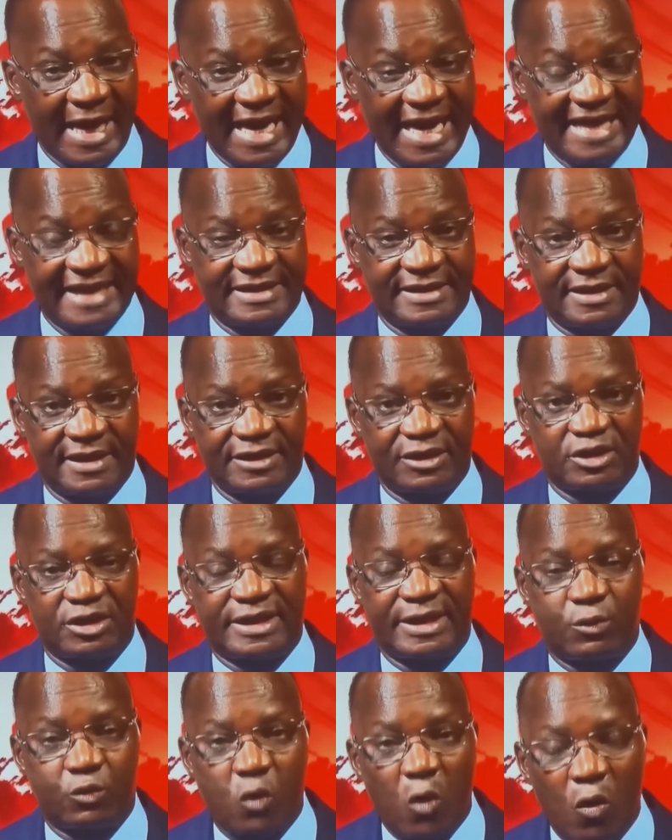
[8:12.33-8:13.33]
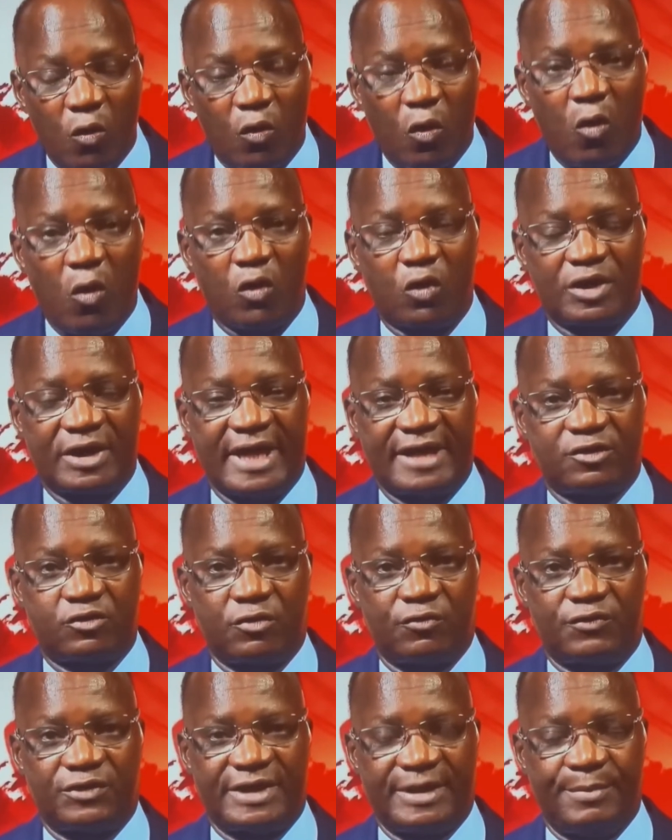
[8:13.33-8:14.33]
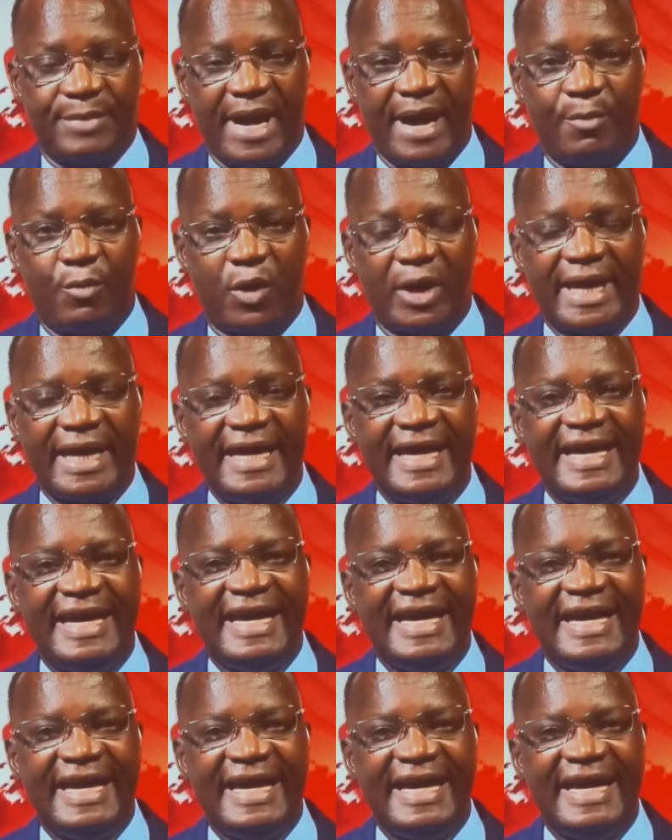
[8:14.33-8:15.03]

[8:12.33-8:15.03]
as the stockholders of Zimbabwe.